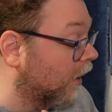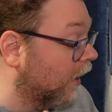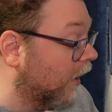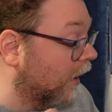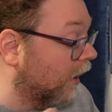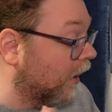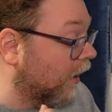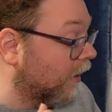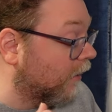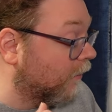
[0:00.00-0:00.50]

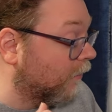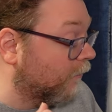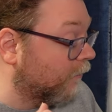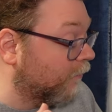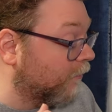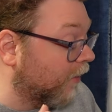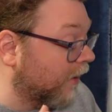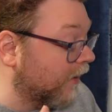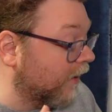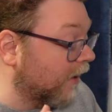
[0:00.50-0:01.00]

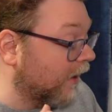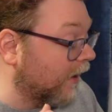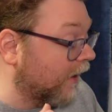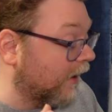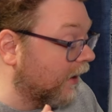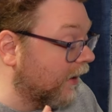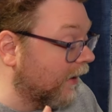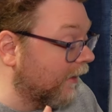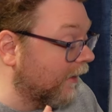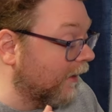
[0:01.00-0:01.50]
But
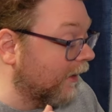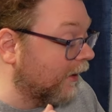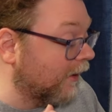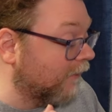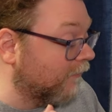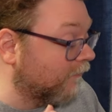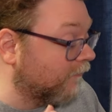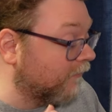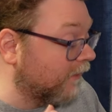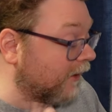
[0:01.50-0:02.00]
it
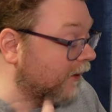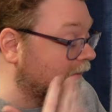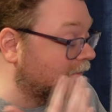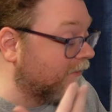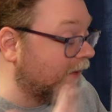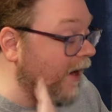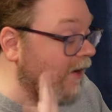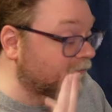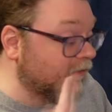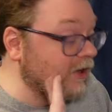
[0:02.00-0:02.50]

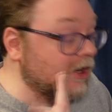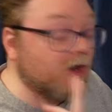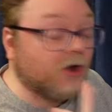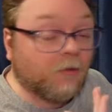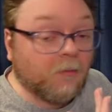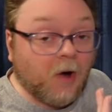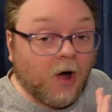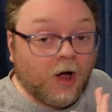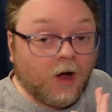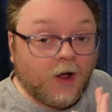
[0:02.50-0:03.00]
is kind of an
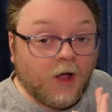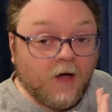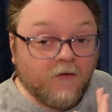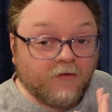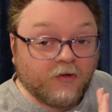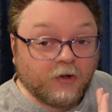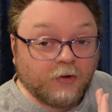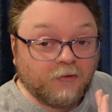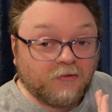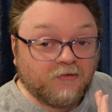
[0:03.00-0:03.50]
earmark
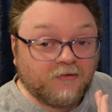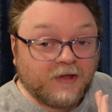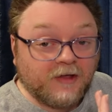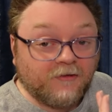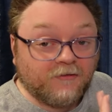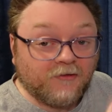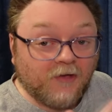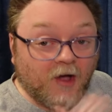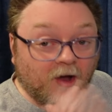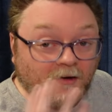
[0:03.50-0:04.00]
of a Luke
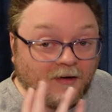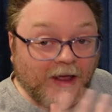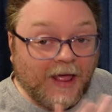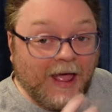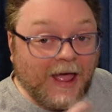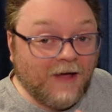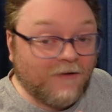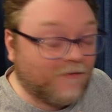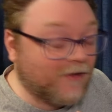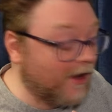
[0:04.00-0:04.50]
Ski song to
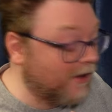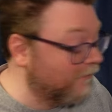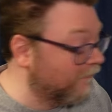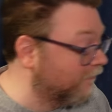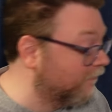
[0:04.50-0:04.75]
have kind